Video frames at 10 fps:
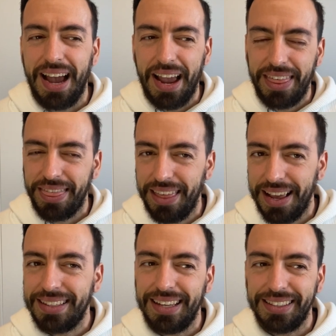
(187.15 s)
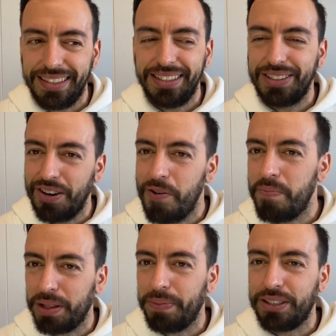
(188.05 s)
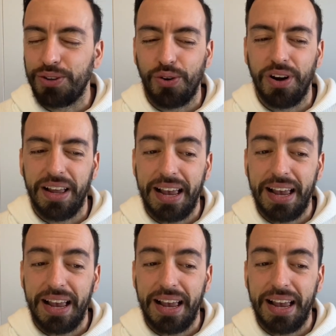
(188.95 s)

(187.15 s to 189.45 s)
I think that this combat patrol